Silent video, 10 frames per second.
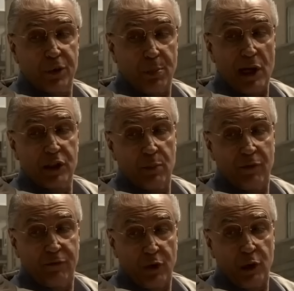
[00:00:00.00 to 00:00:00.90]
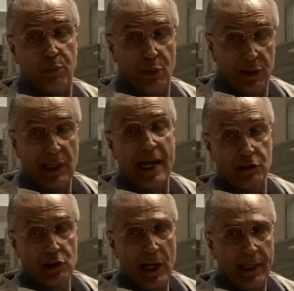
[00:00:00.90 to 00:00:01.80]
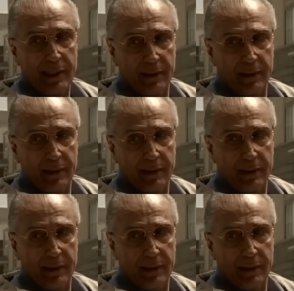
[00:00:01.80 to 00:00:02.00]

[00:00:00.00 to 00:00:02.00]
There are fan theories that suggest a close